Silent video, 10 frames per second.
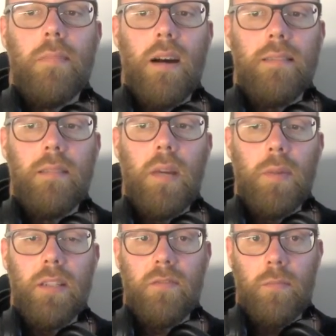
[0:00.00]
I think maybe
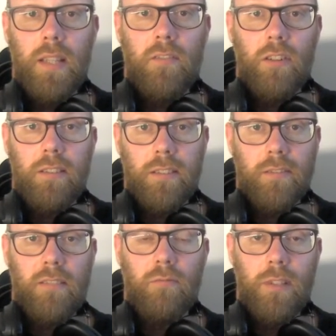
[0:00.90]
just familiarise
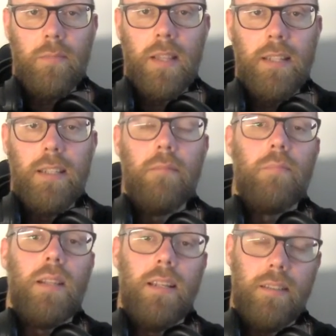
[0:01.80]
yourself with the melody,
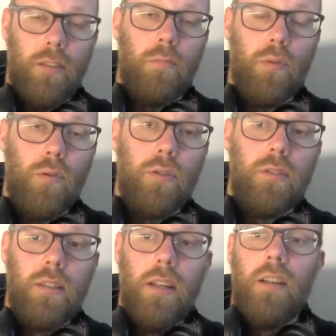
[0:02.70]
play, pause,